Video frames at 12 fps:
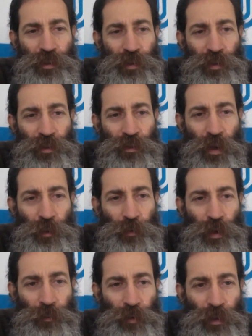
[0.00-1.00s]
So I'm,
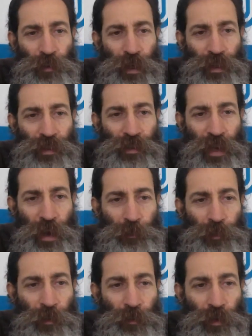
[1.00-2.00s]
I'm going to make this
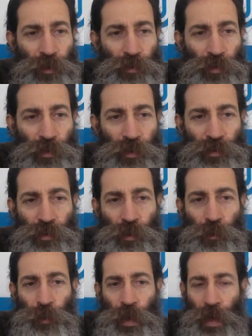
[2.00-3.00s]
happen. I'm going to do this.
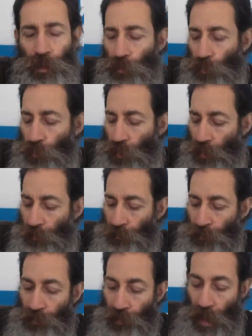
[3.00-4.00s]
So hallelujah.
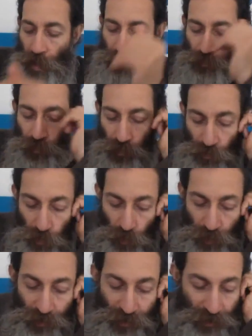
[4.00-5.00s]
That was verse
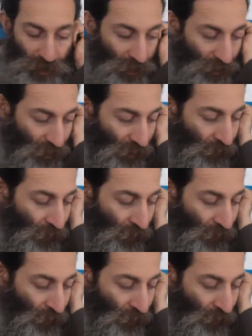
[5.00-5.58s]
26.